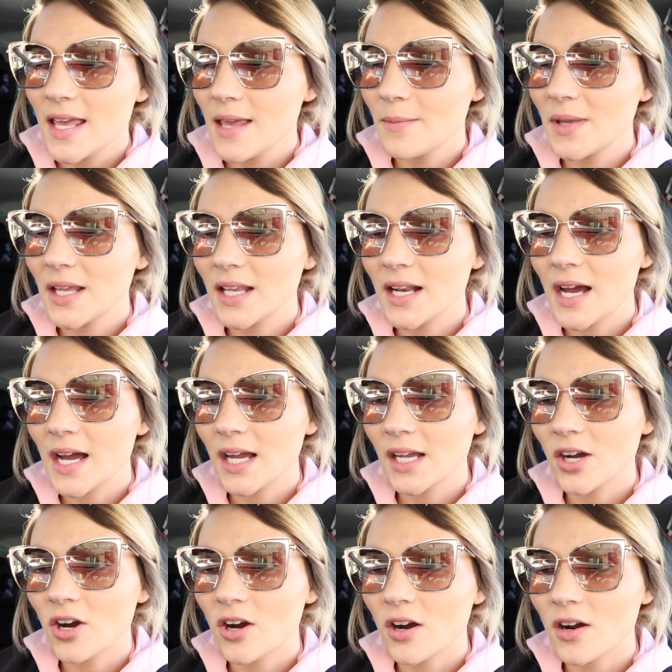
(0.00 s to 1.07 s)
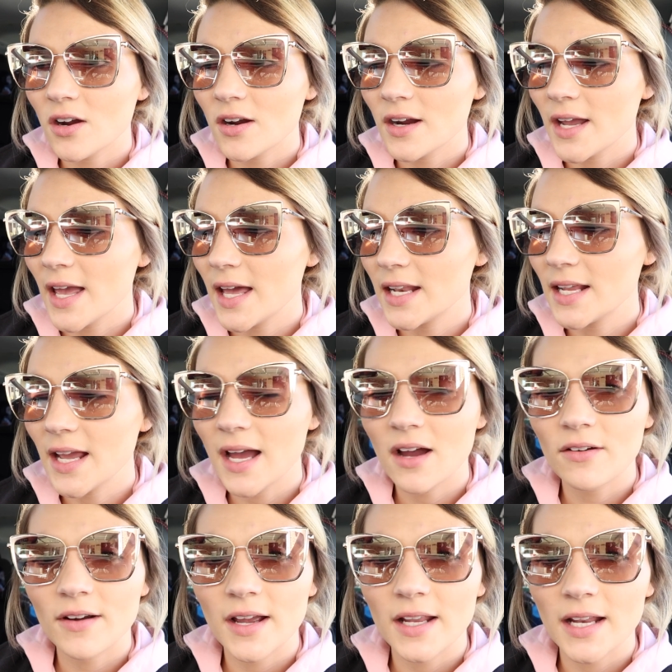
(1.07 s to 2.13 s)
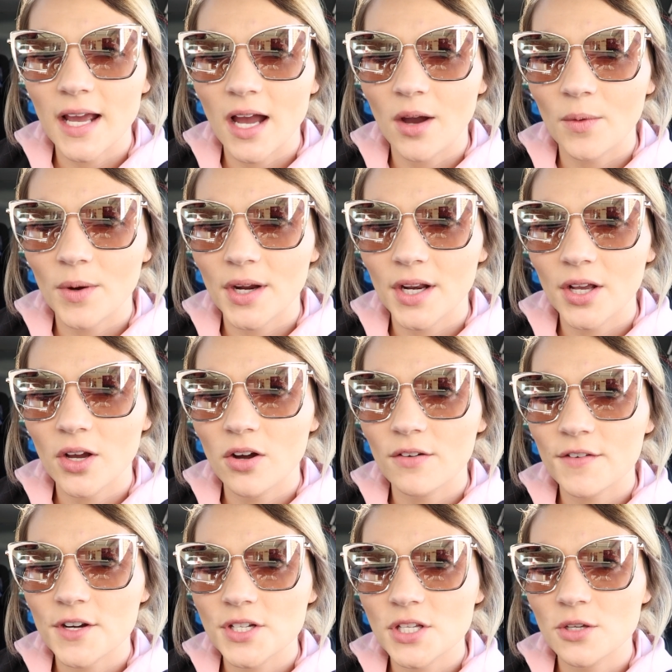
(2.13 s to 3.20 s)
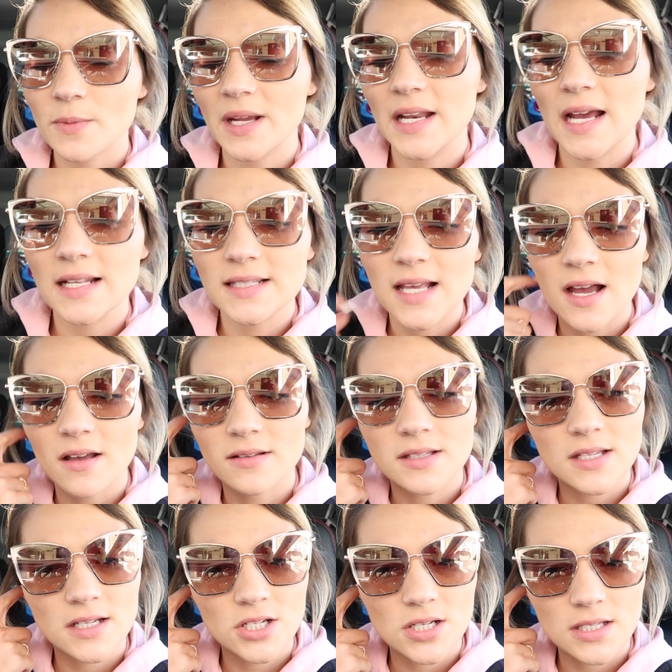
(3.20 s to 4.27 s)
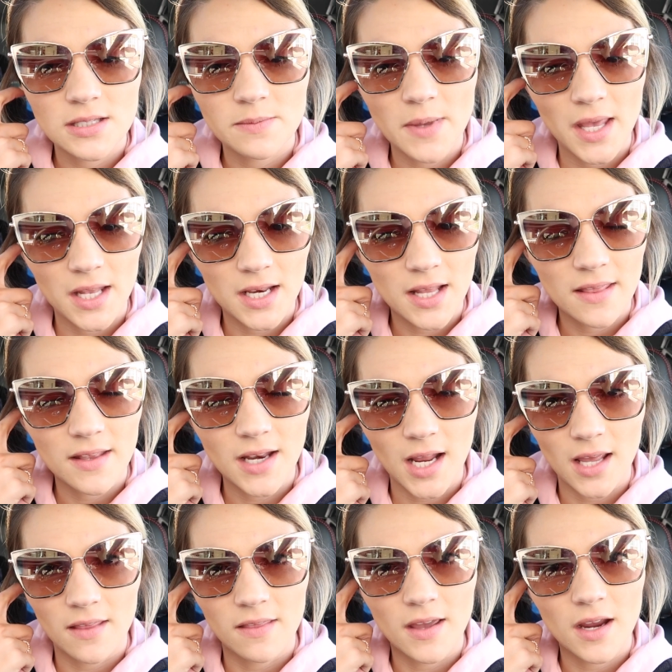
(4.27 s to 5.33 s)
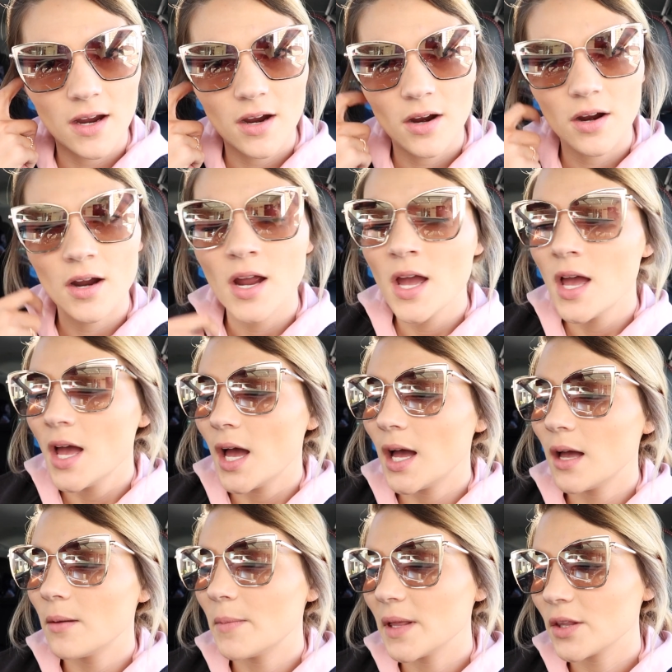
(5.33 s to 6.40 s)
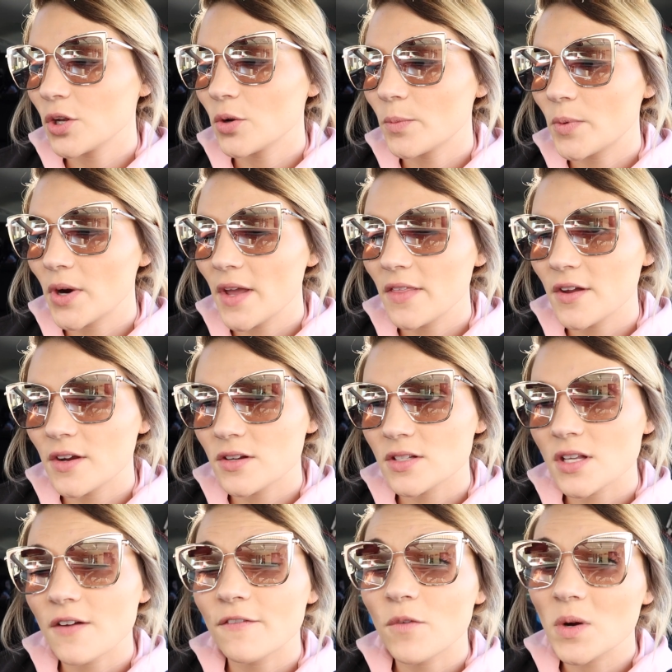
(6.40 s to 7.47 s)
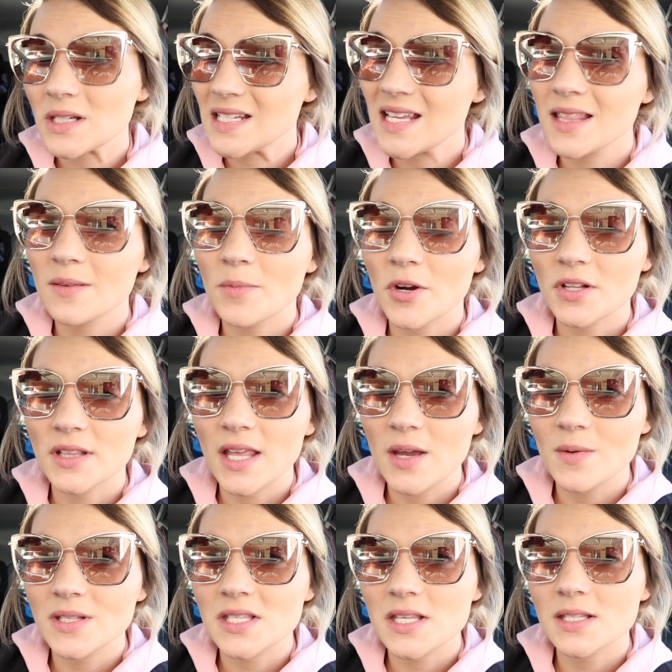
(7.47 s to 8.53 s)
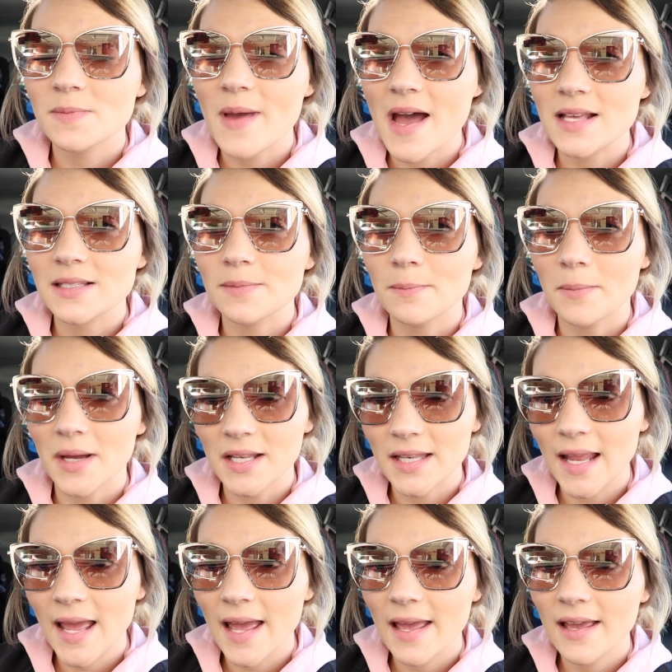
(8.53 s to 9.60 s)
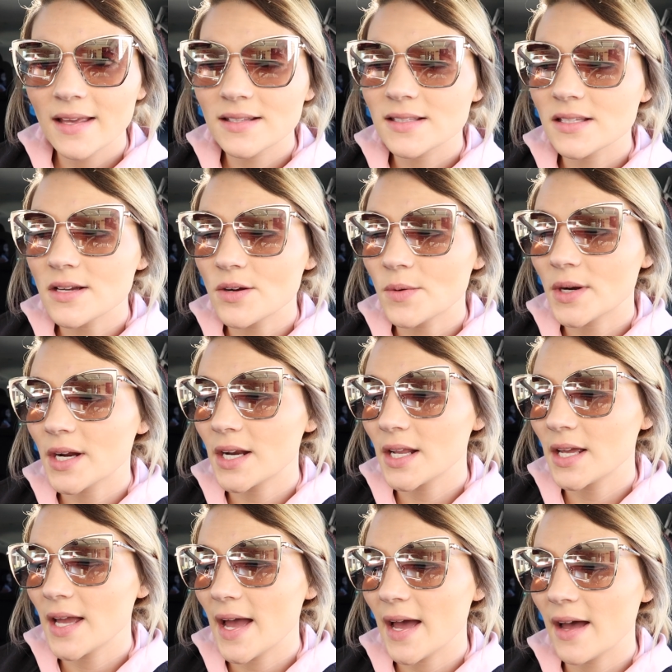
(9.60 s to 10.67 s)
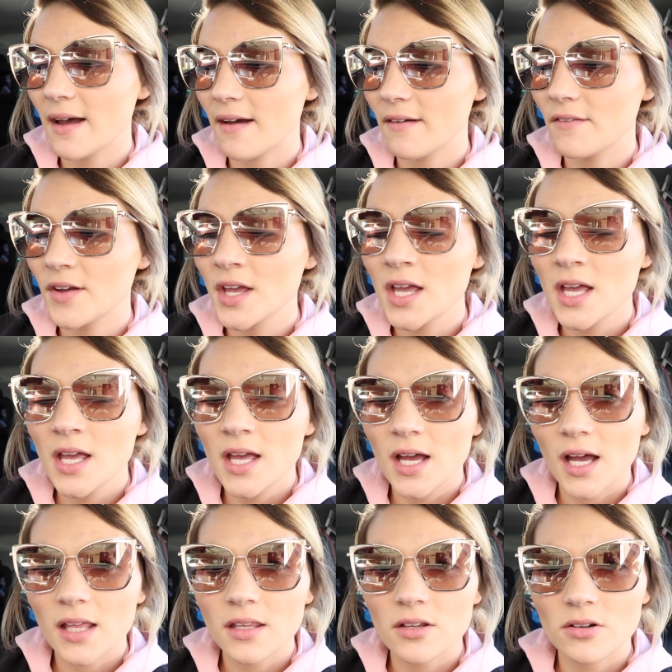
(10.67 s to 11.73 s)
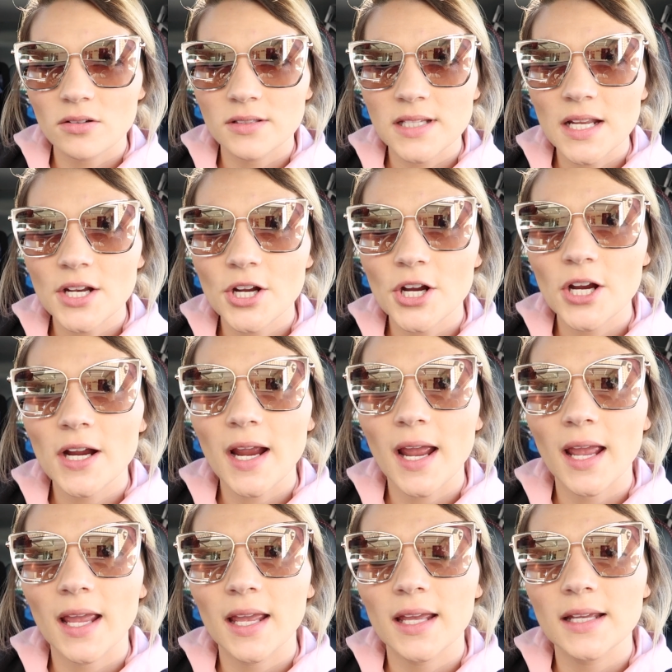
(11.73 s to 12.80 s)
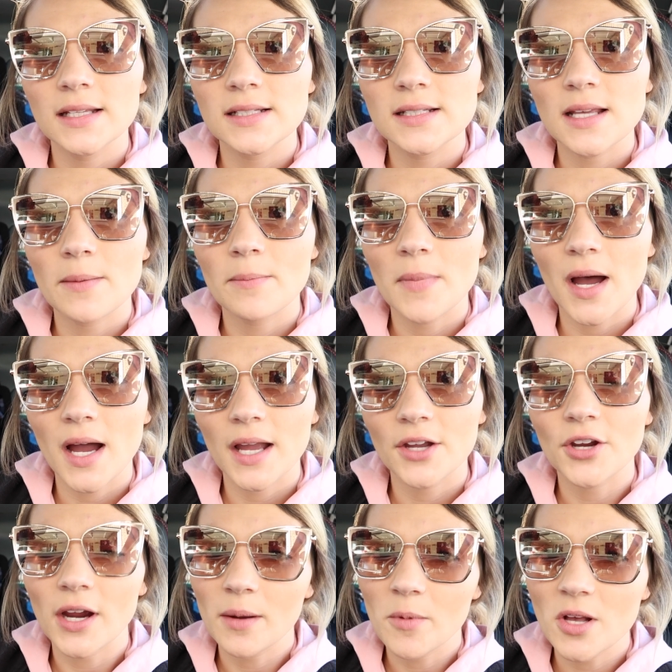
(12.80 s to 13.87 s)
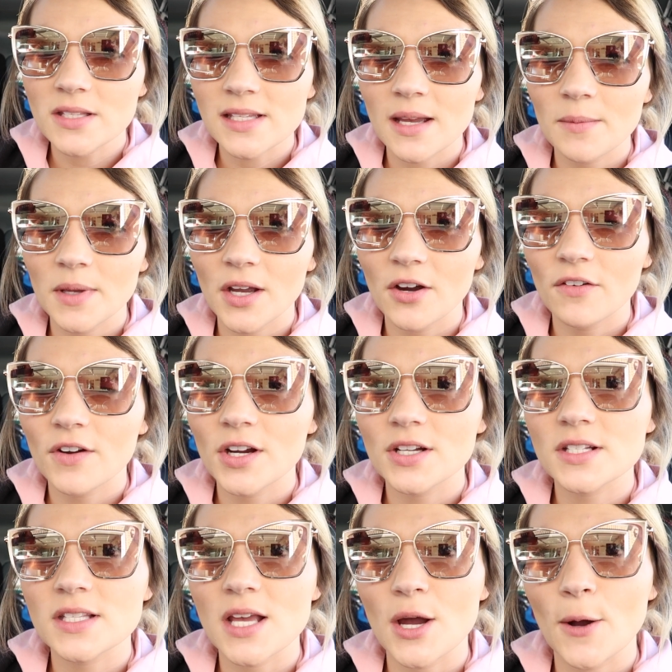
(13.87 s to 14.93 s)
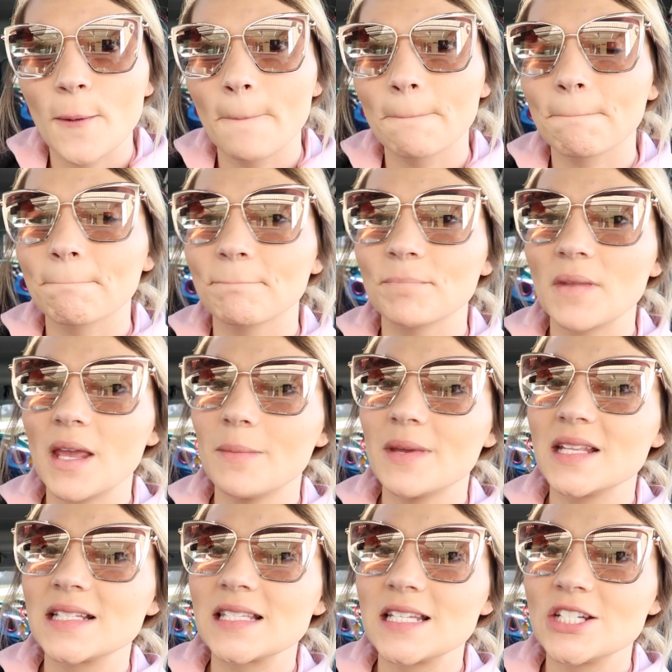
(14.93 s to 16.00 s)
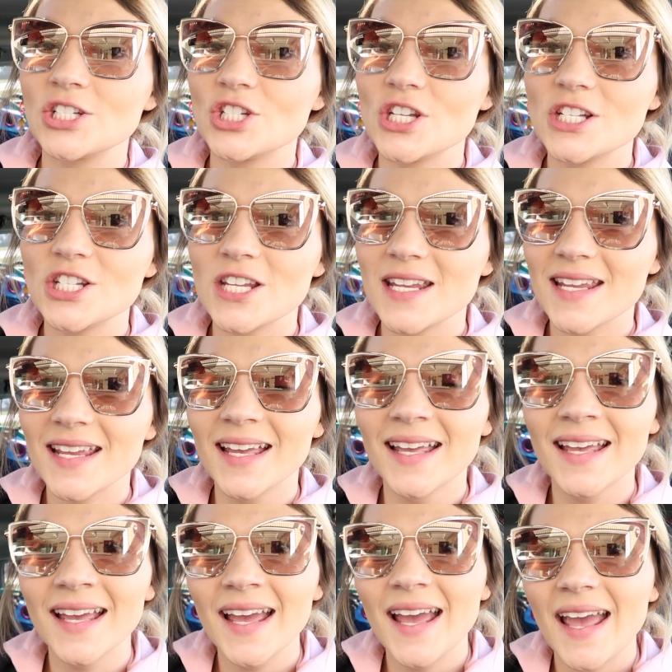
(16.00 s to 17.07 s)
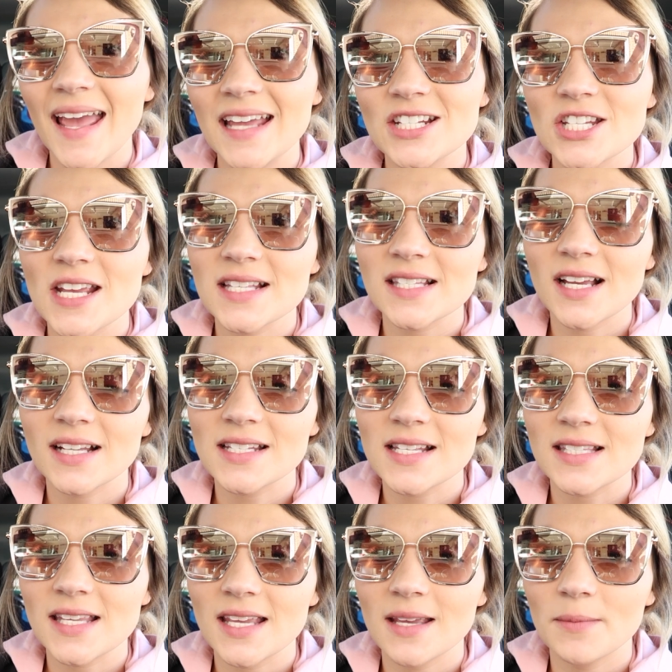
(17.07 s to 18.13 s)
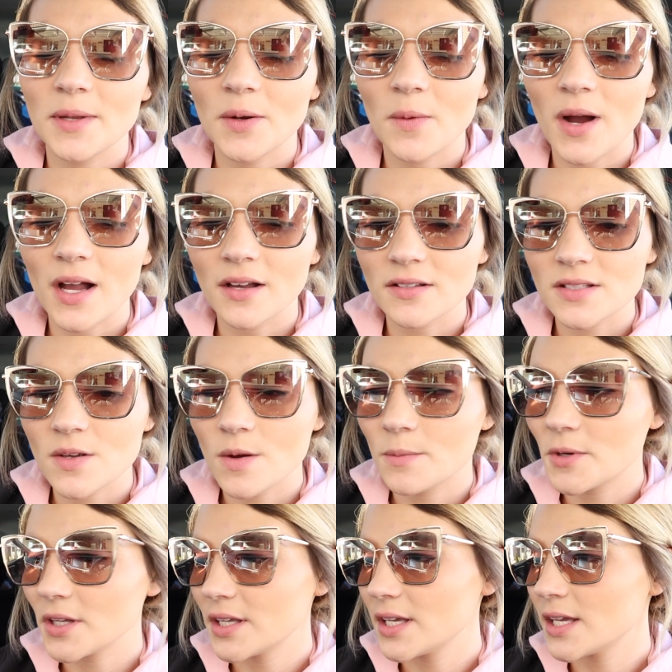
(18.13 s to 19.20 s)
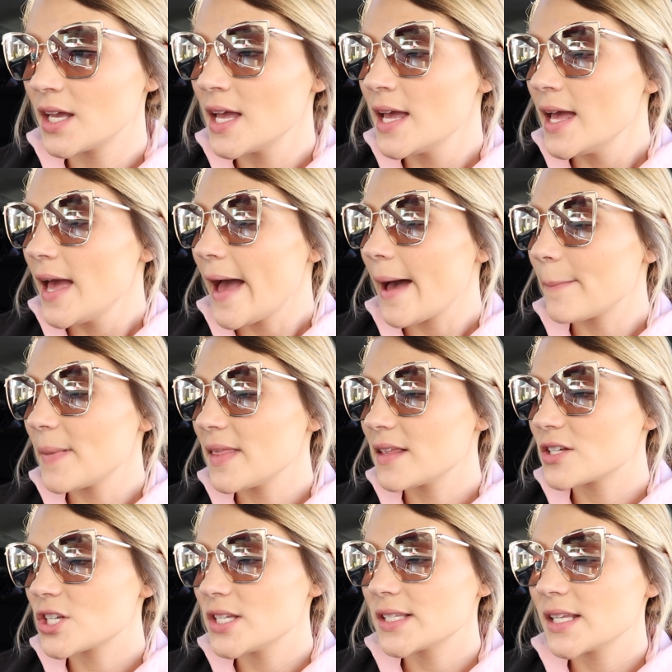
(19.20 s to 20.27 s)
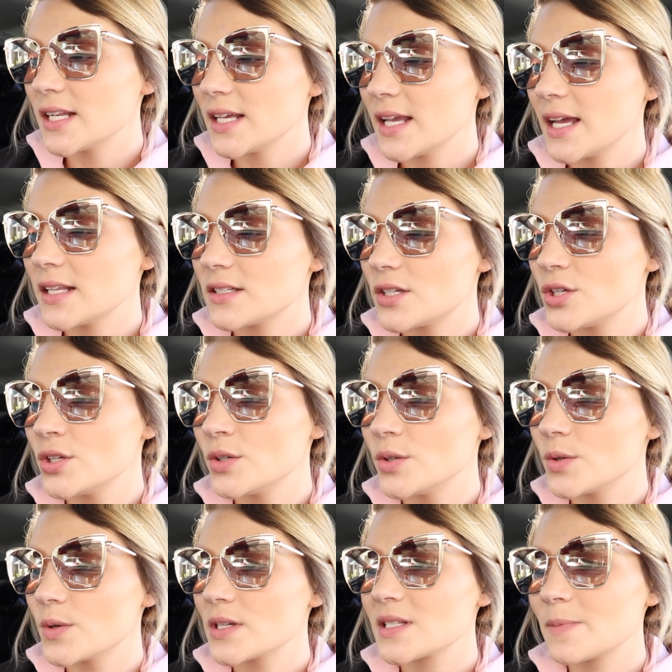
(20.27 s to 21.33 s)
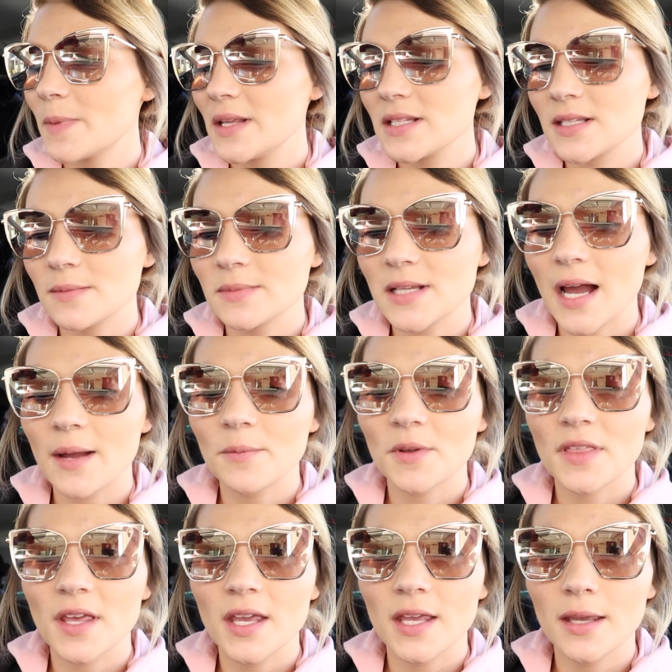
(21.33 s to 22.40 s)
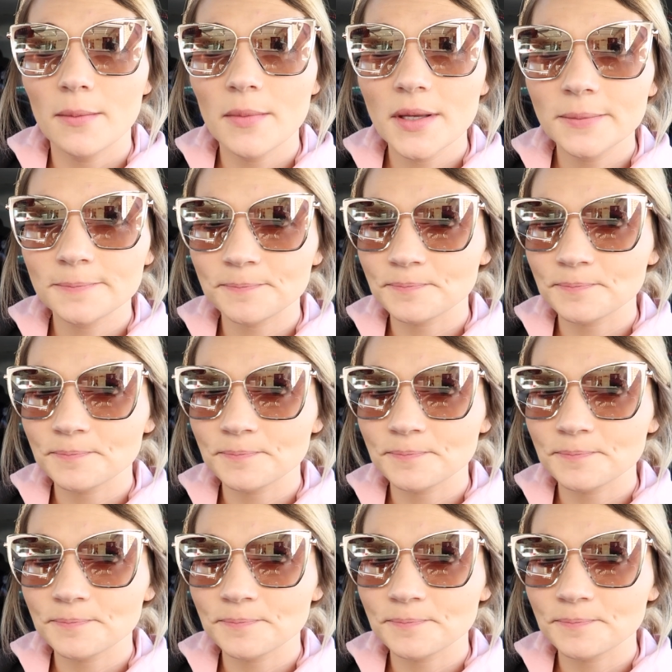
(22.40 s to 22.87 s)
Emmett and I are heading out right now. We're gonna go over to my dad's house and just spend the day there. Um, my little brother's 14th birthday was this past Monday, so we're gonna have a little dinner and my grandma's coming over, so Emmett's Gigi and she hasn't got to see him in a while so I'm really happy that she's gonna get to spend some time with him.